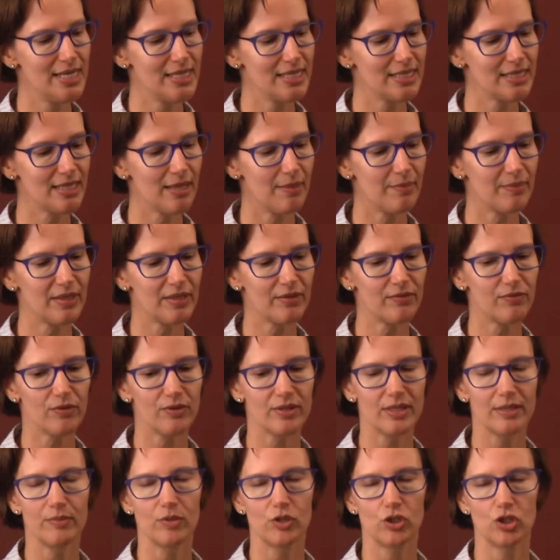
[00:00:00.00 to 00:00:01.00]
something
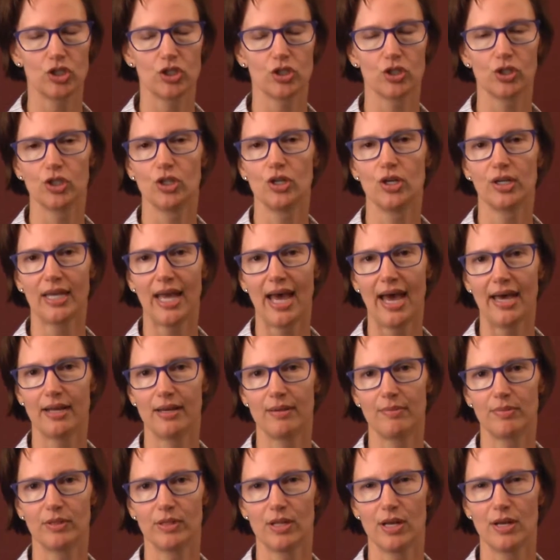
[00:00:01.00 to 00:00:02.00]
for them to just look at
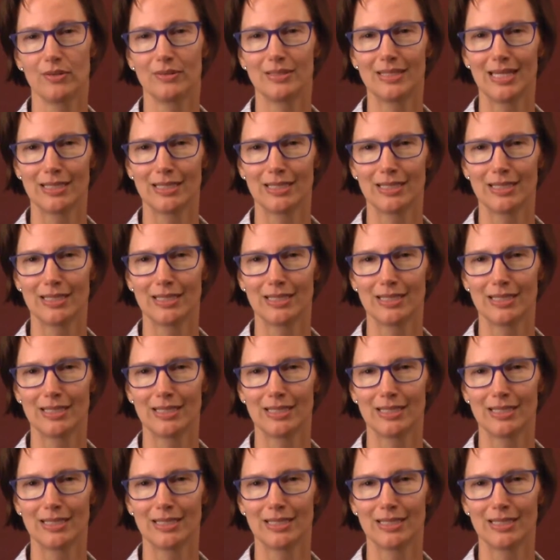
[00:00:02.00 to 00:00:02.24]
up close